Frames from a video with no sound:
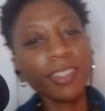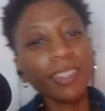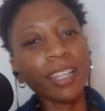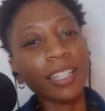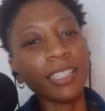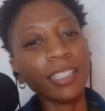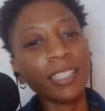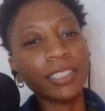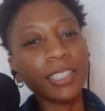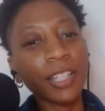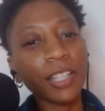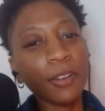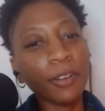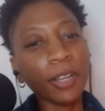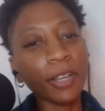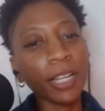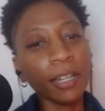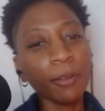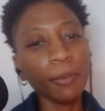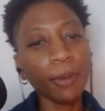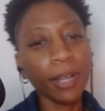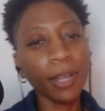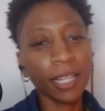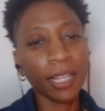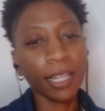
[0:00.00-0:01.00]
So,
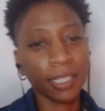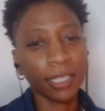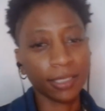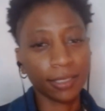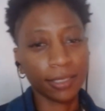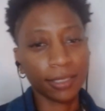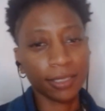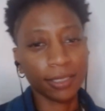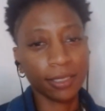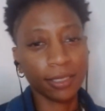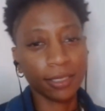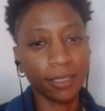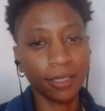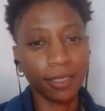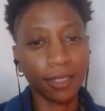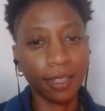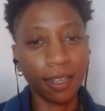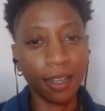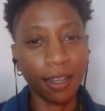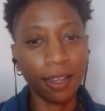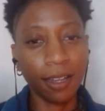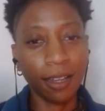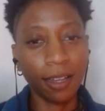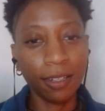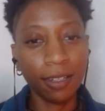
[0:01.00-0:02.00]
anyways,
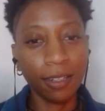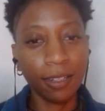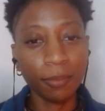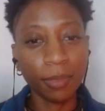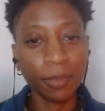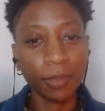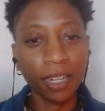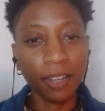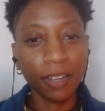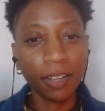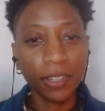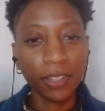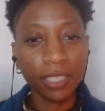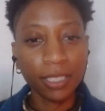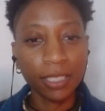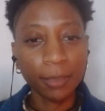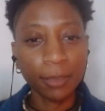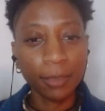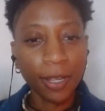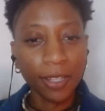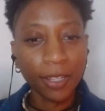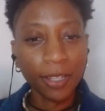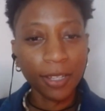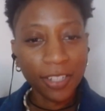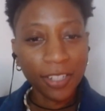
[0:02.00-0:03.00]
enough of the
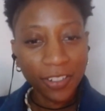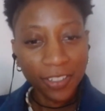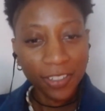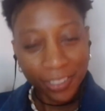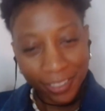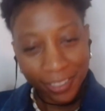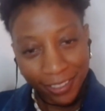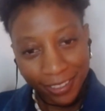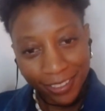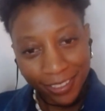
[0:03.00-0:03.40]
small talk.